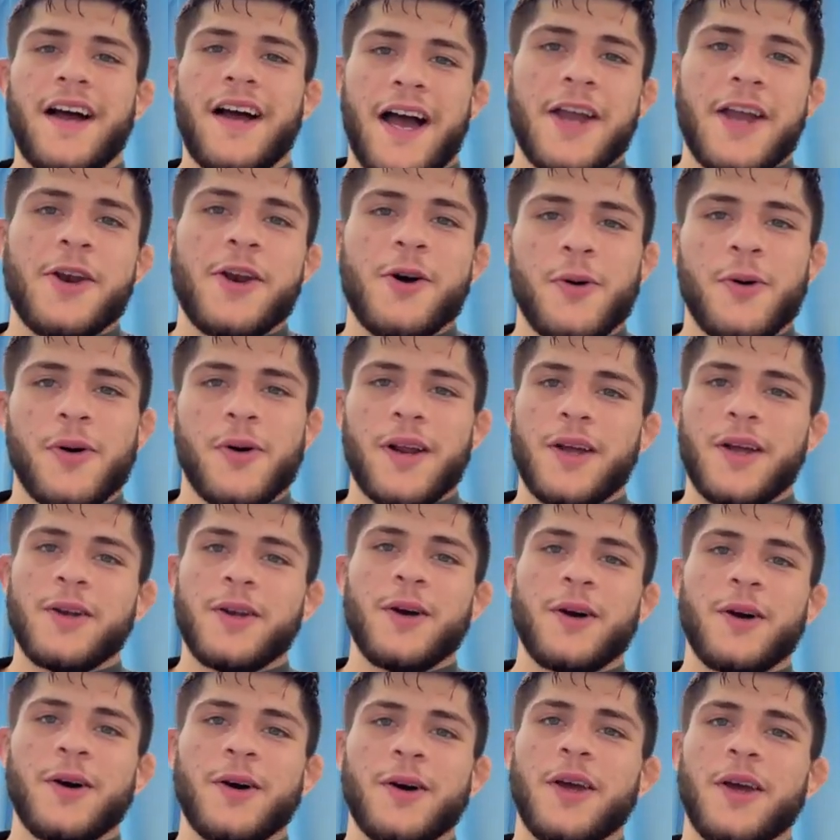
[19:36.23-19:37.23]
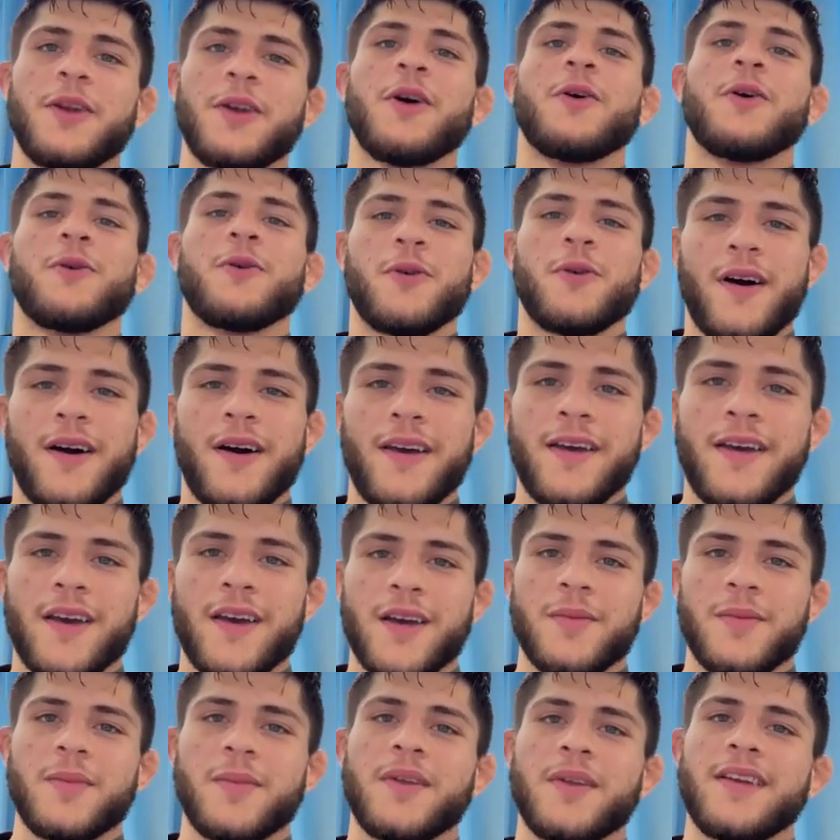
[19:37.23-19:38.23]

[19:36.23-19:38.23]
I know what I know, and I know who I am,